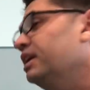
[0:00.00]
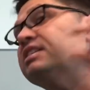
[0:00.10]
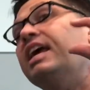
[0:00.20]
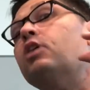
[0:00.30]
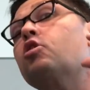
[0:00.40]

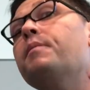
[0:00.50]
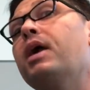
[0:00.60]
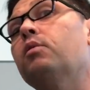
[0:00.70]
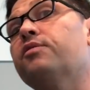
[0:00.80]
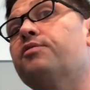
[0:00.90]
it's
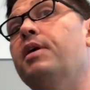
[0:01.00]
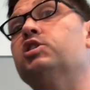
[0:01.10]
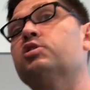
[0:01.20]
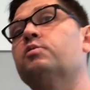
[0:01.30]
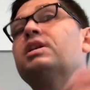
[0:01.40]
incremental
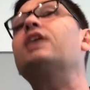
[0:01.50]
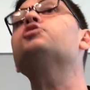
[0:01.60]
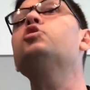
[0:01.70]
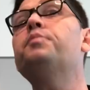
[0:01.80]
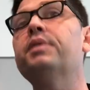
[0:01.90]
information, so we're
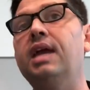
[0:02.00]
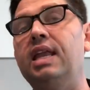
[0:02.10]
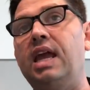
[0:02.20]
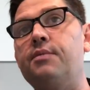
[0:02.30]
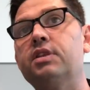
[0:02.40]
not
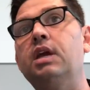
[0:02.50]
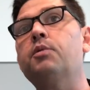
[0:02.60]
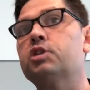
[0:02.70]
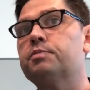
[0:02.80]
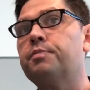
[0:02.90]
duplicating everything,
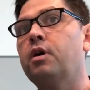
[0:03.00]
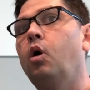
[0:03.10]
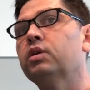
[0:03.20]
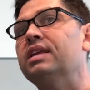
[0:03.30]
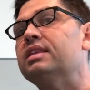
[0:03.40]
we're just
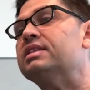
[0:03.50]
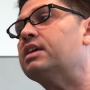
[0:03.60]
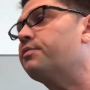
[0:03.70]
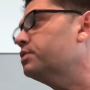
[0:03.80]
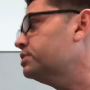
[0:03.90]
holding the
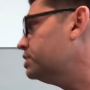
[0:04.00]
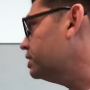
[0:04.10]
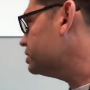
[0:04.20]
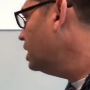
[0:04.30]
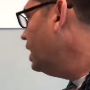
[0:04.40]
differences.